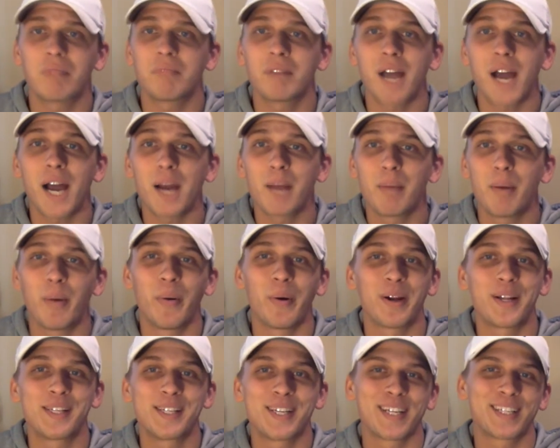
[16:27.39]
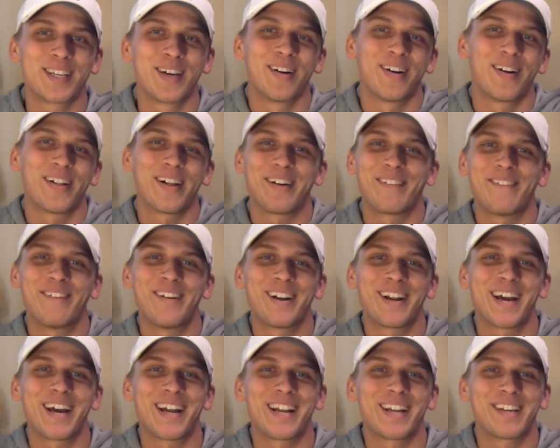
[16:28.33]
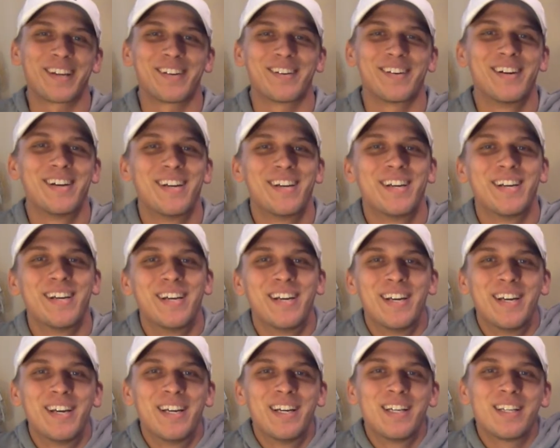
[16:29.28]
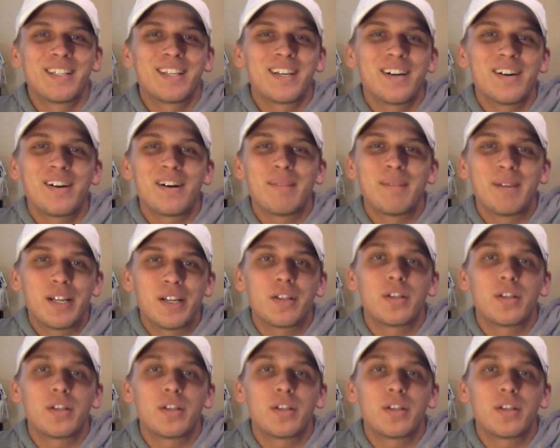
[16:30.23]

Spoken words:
9 points. That's all I want out of you. So, I mean,